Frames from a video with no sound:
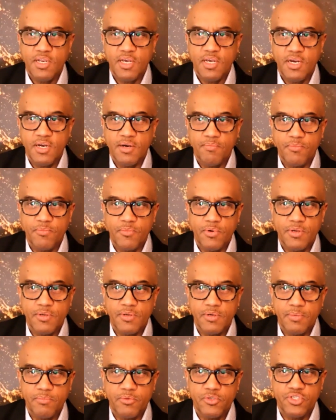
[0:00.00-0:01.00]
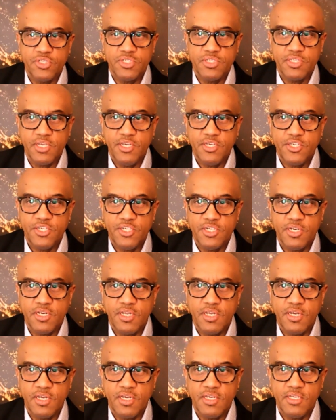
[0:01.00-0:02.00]
Um, uh, representation
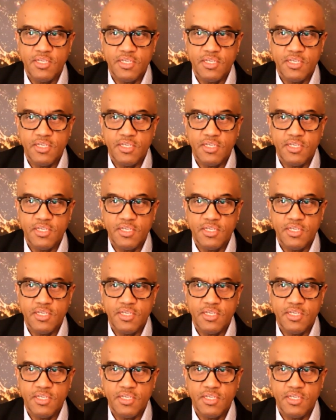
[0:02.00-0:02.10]
uh,